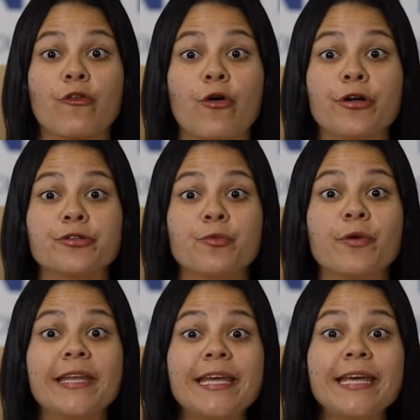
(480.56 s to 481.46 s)
of course,
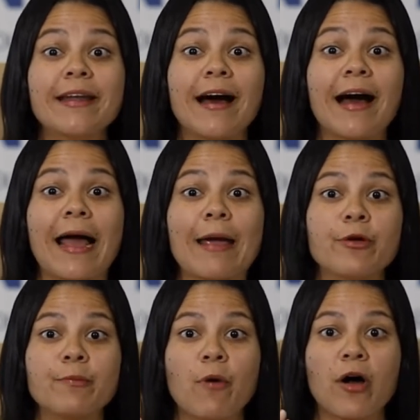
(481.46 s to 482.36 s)
we need a
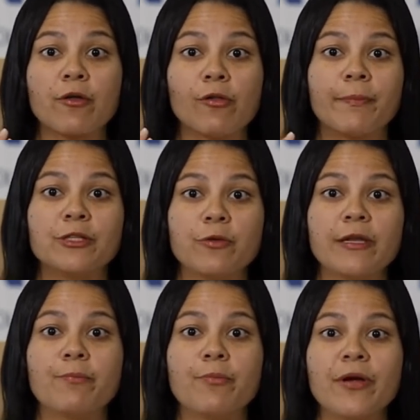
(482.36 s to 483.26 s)
hybrid model
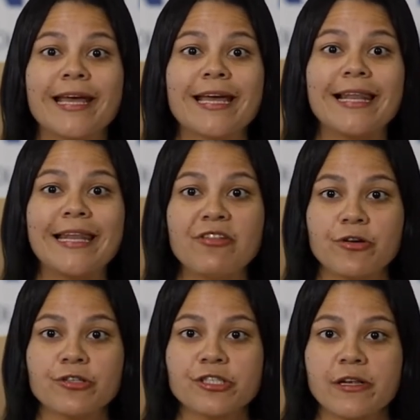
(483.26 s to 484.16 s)
between bringing
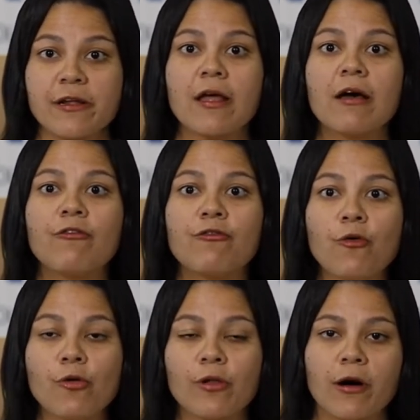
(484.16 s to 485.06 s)
leaders
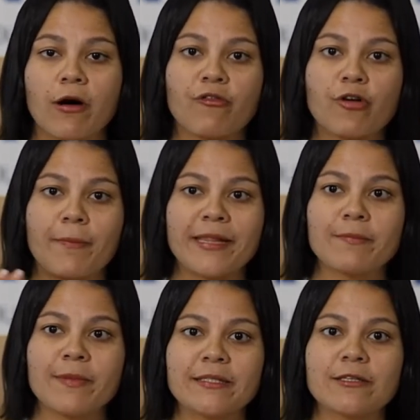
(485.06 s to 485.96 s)
full of
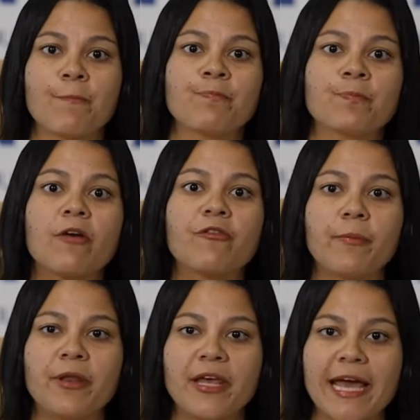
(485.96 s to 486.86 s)
commitment, of
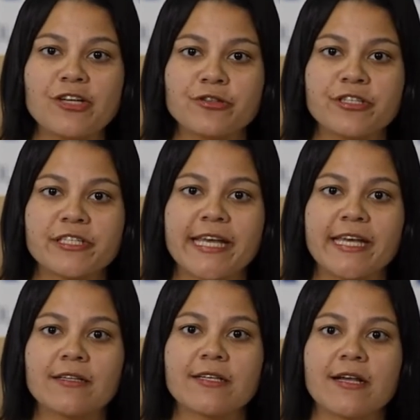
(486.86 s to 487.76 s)
communication
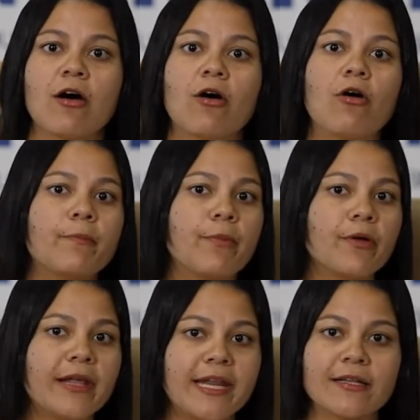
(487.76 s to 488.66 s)
skills, on
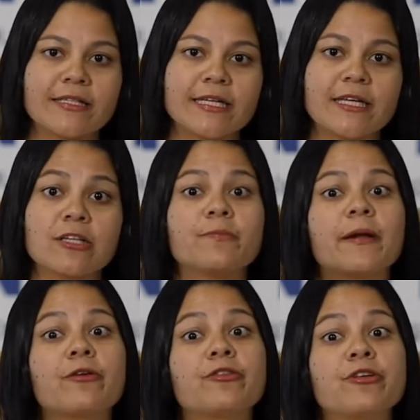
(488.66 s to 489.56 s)
political skills,
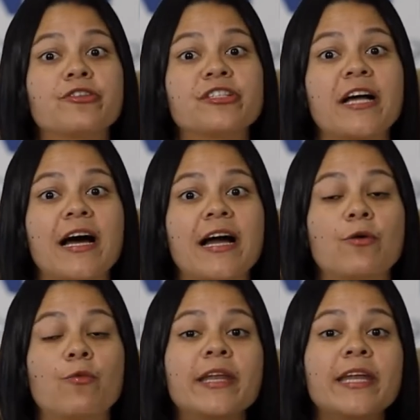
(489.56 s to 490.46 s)
but on the other
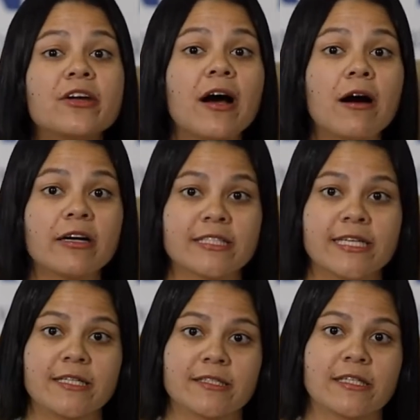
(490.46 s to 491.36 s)
side, we need hard
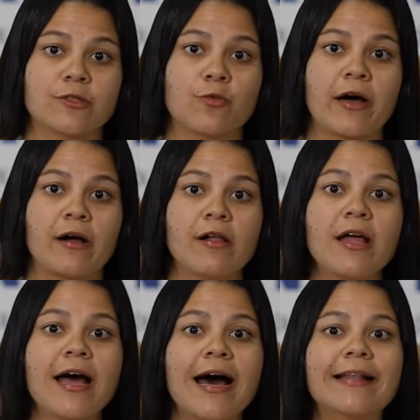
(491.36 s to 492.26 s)
skills as well.
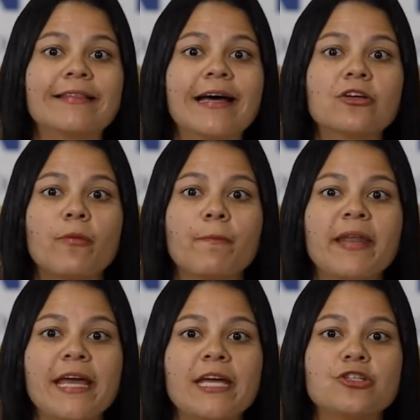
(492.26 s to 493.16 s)
And that
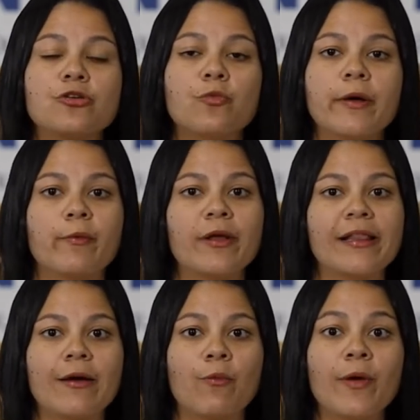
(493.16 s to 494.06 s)
combination
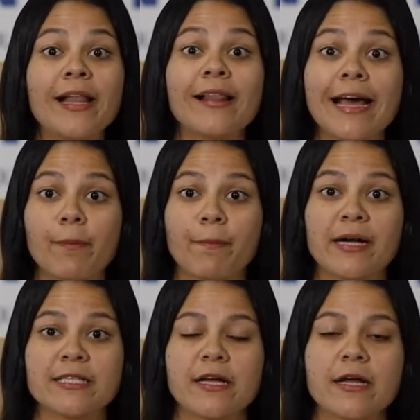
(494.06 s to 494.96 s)
will help
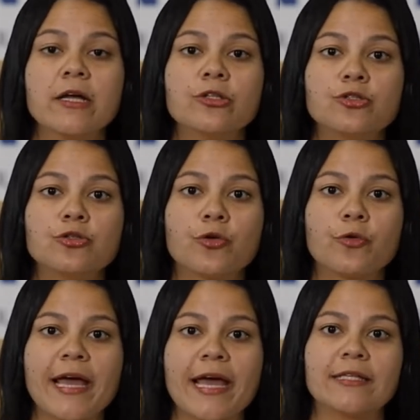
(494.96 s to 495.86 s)
us to
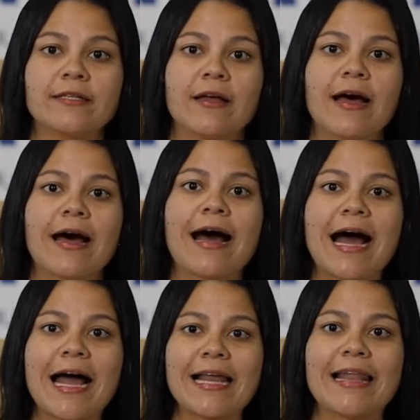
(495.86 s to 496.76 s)
create a
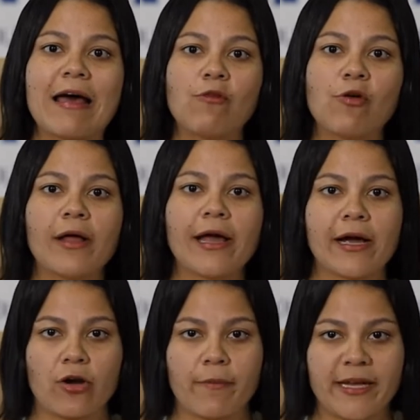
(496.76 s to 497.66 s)
high-level
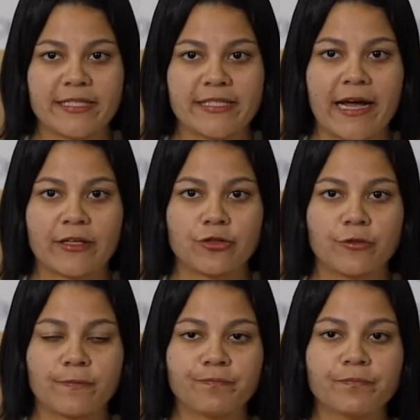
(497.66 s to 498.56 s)
economic
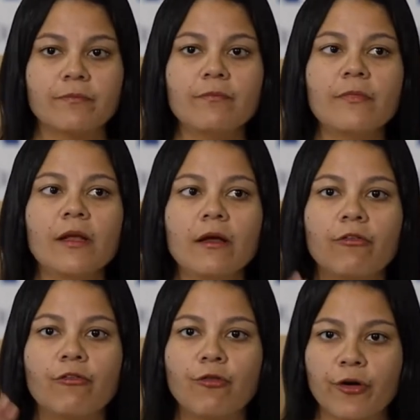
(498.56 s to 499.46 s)
sector.
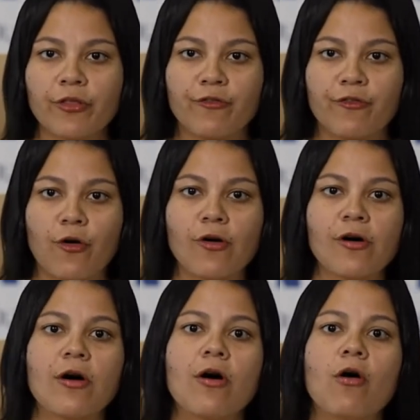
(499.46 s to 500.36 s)
Fourth of
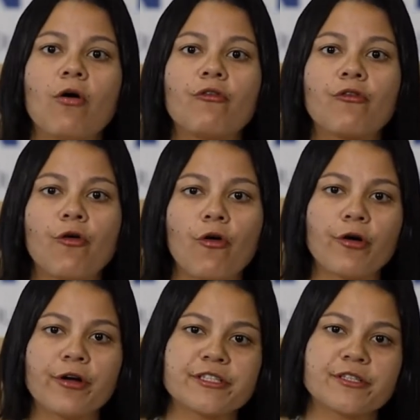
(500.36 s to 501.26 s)
all, of
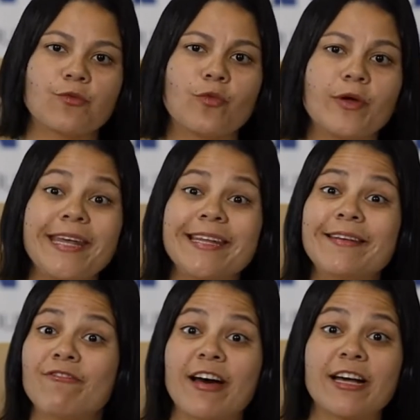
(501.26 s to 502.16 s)
course, we
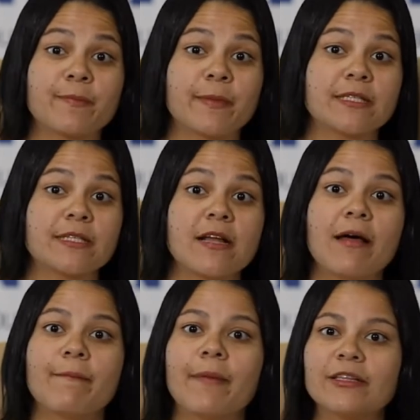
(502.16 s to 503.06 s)
need investments,
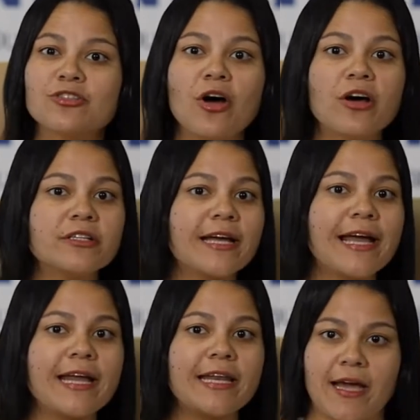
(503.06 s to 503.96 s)
but not
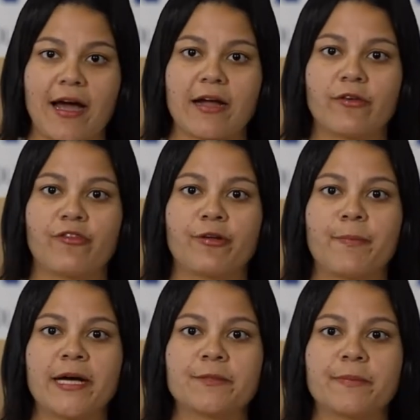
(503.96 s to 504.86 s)
any kind of
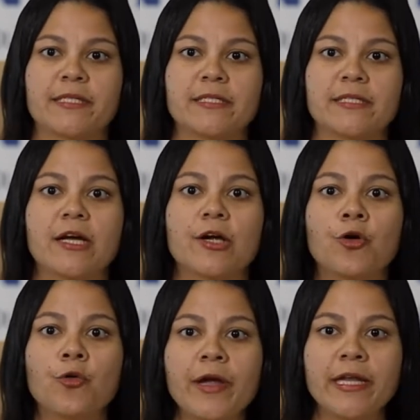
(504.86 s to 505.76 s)
investments,
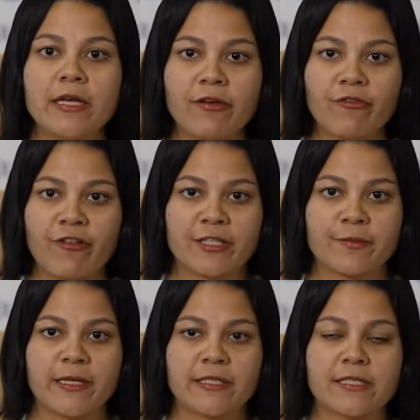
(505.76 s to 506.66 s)
green
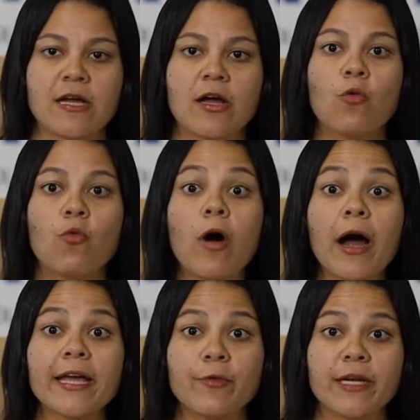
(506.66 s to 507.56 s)
investments.
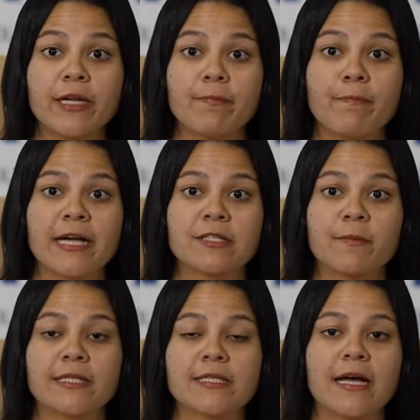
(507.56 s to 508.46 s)
Why green
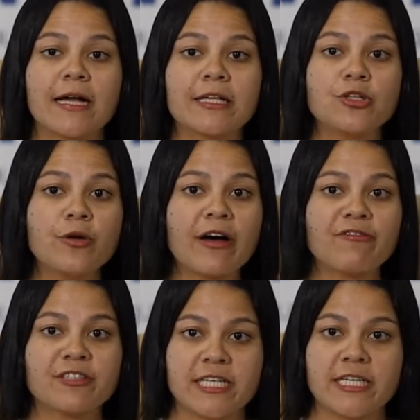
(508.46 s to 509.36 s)
investments? As you
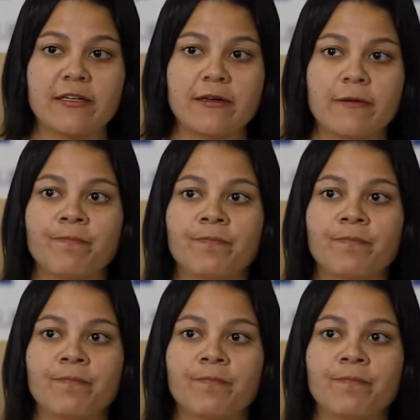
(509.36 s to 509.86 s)
have seen,